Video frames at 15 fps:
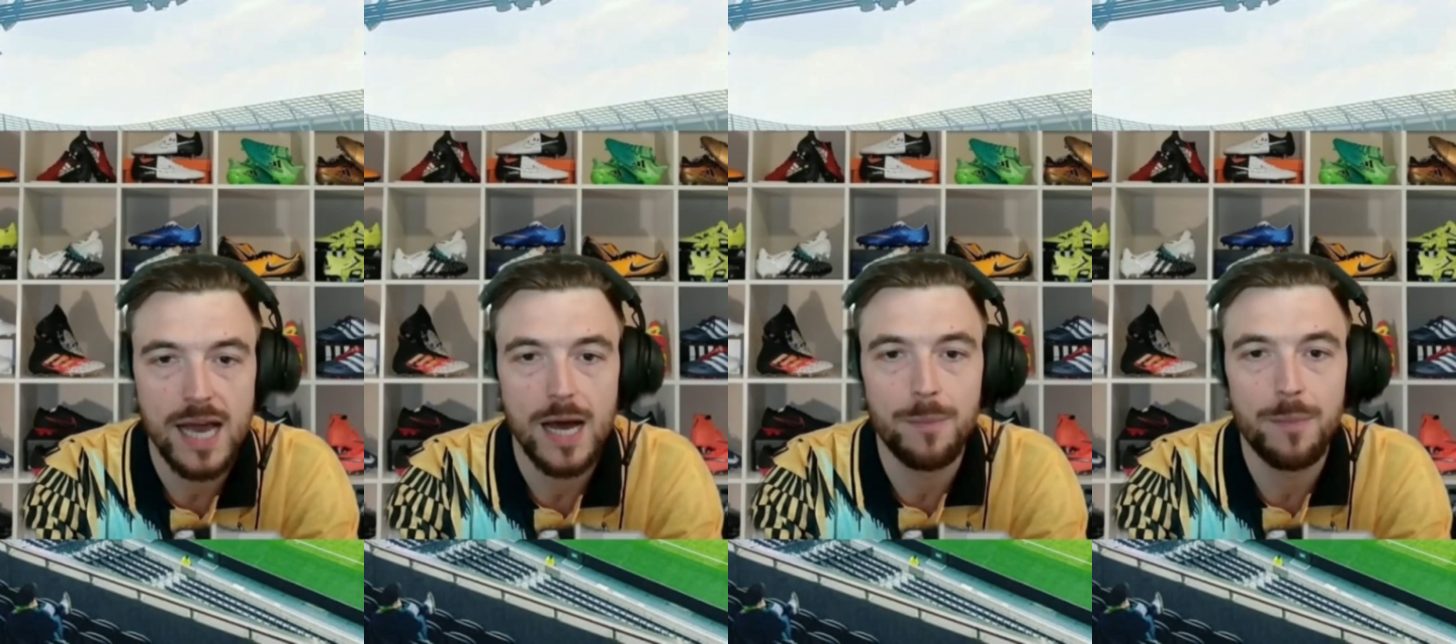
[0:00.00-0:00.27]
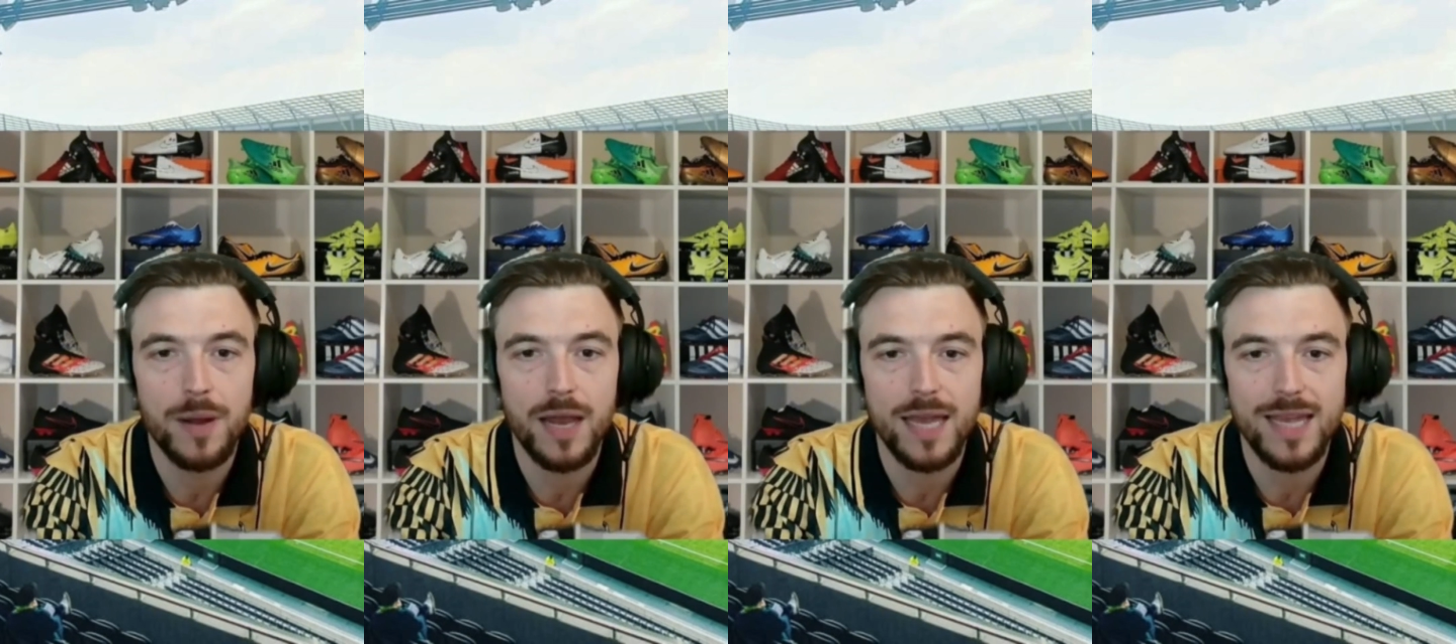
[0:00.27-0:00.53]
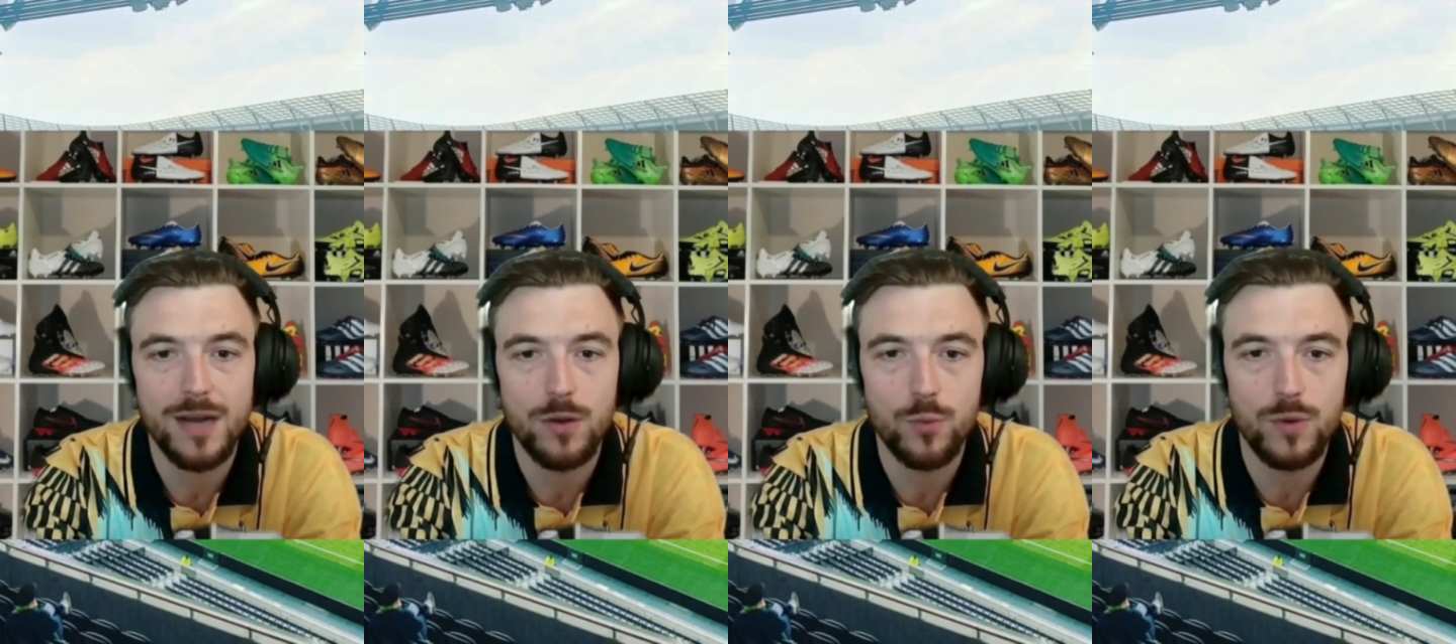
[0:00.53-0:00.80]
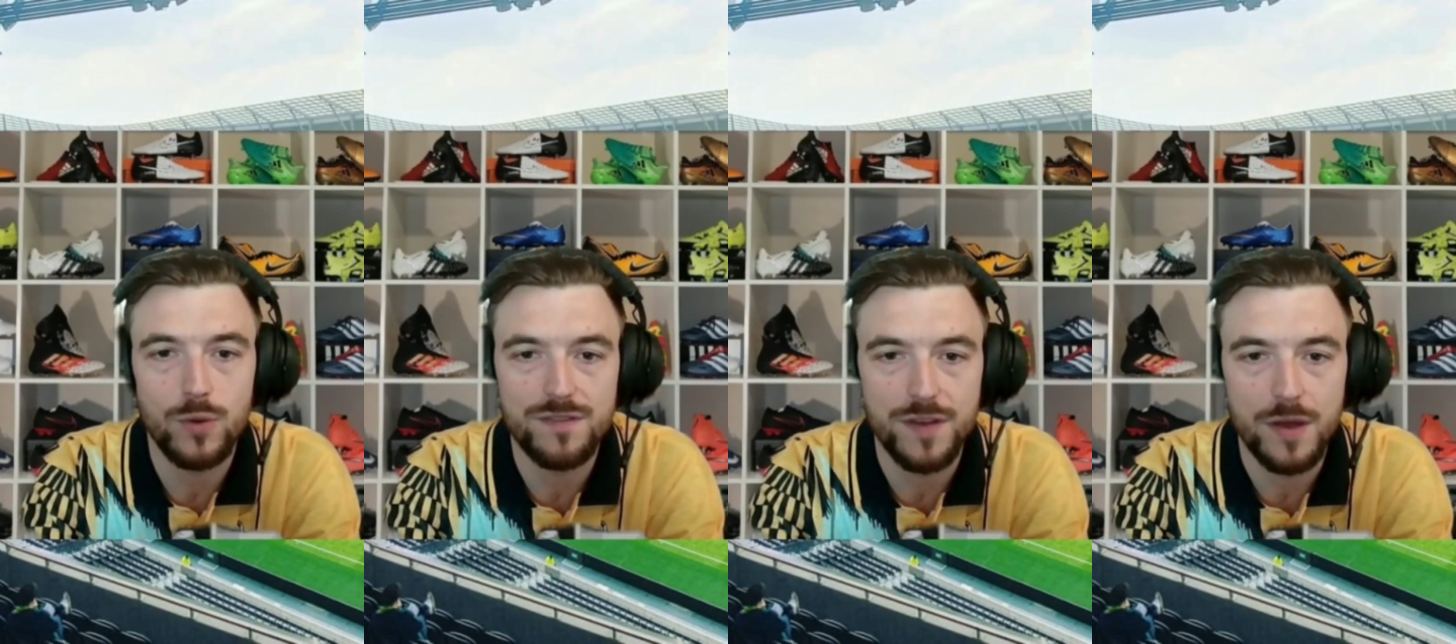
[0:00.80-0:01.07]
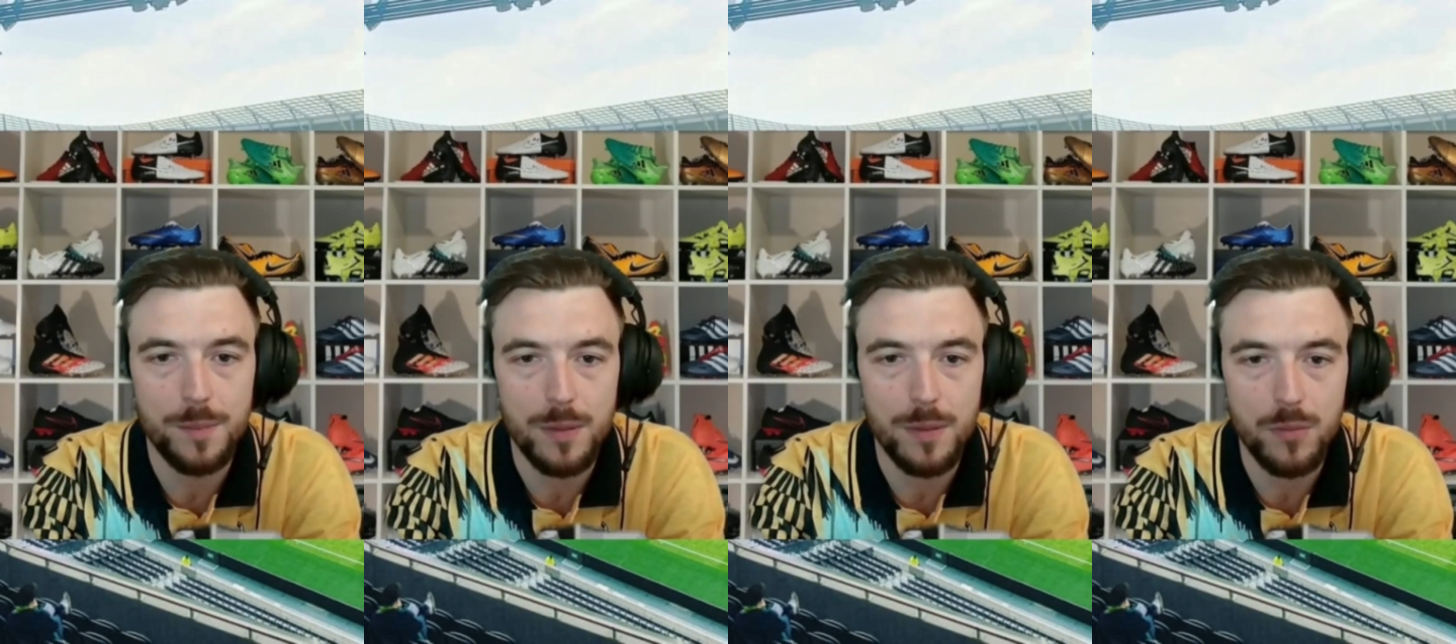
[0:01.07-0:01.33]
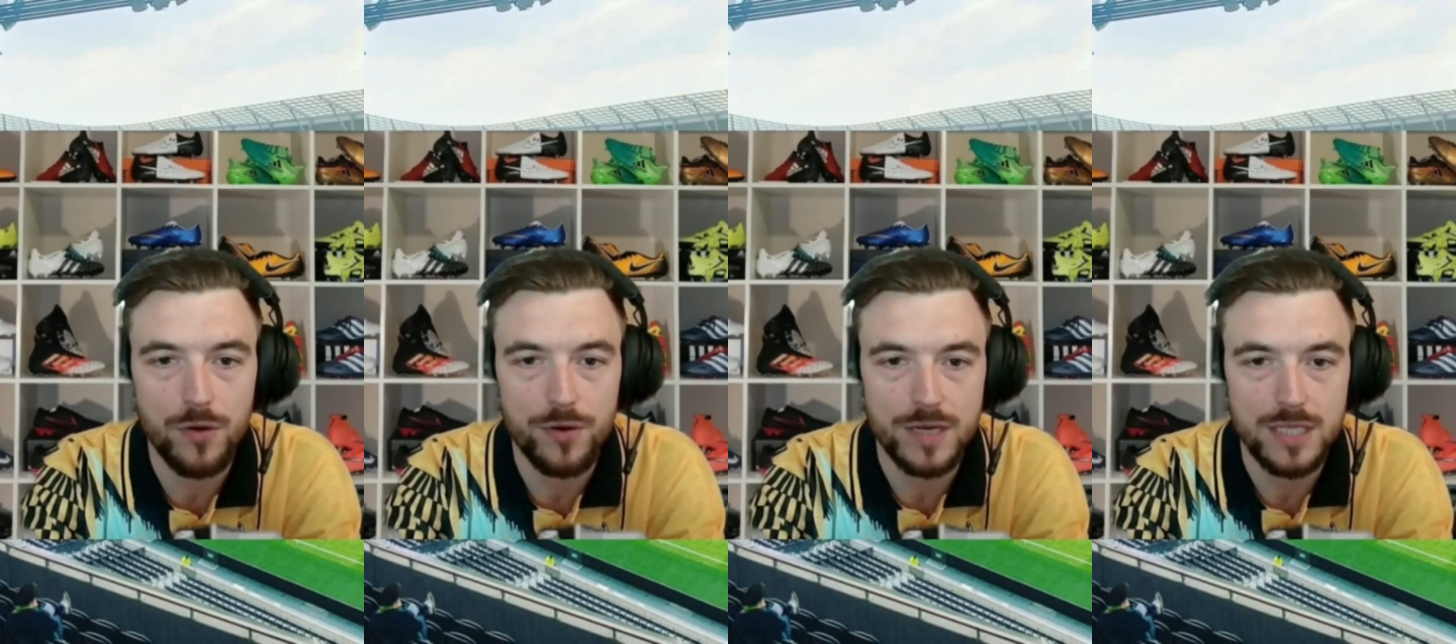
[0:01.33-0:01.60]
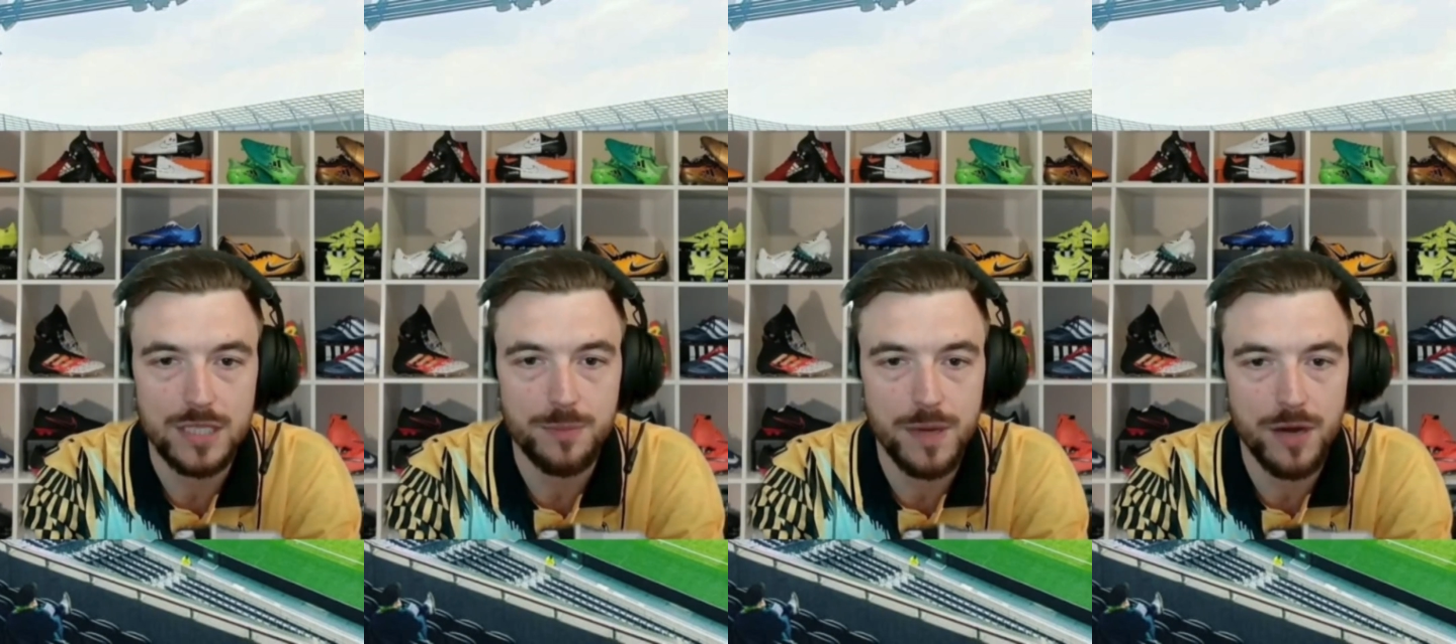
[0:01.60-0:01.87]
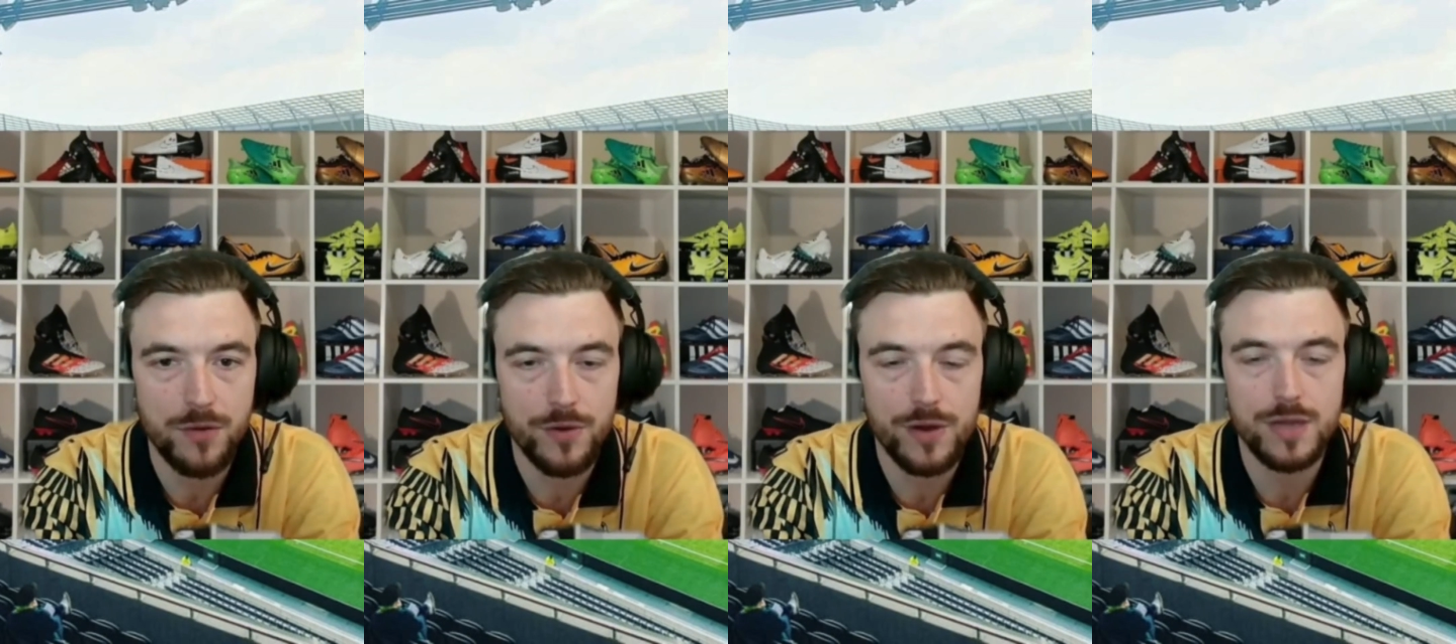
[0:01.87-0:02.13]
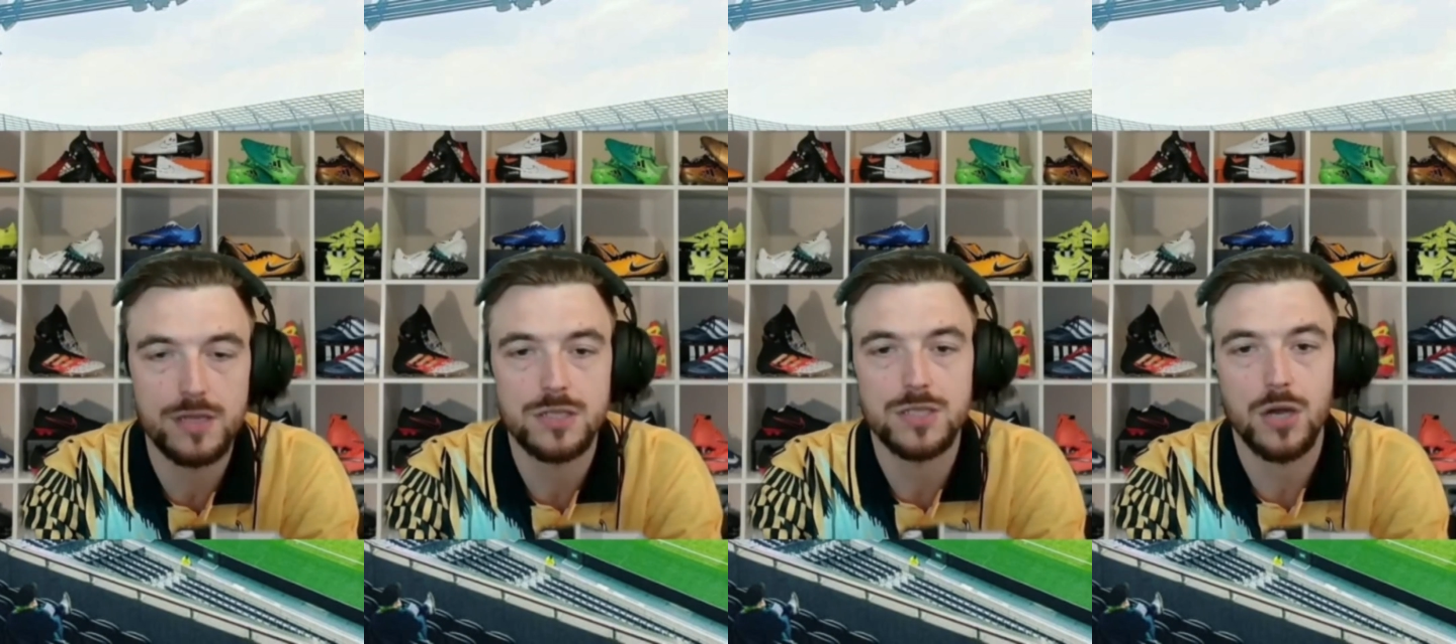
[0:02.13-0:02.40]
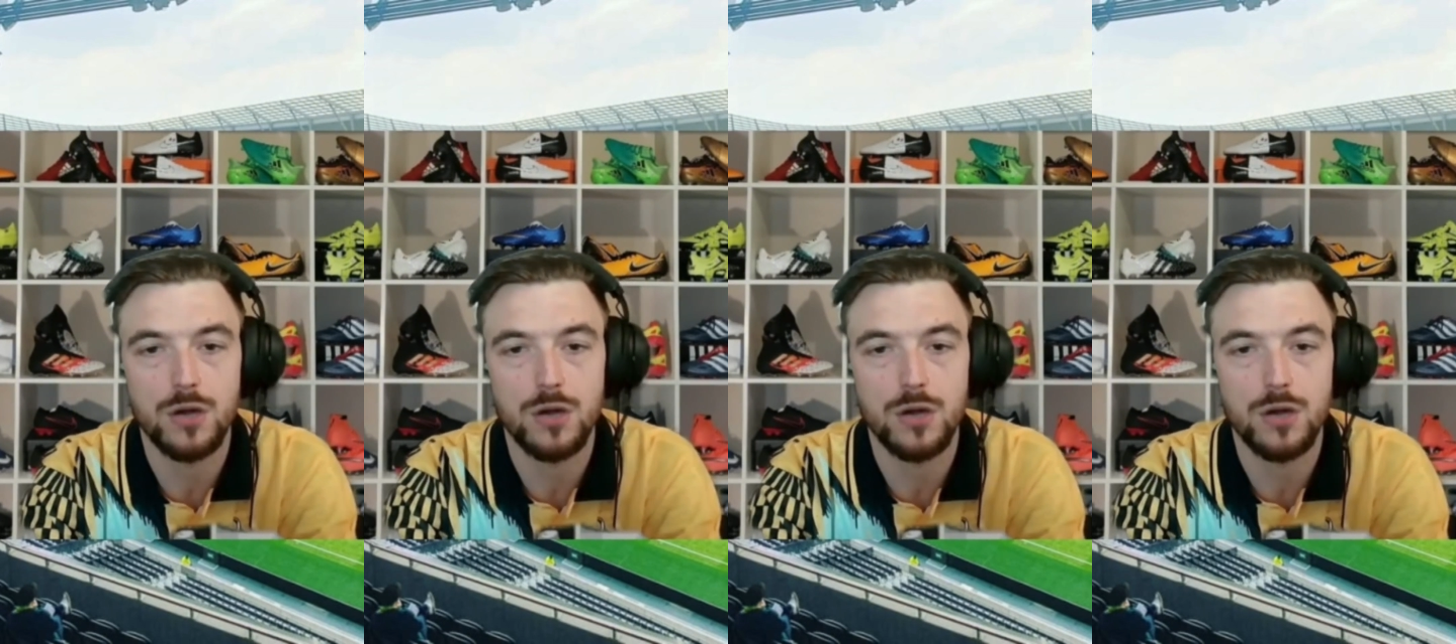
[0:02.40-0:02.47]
a player with a bit more experience,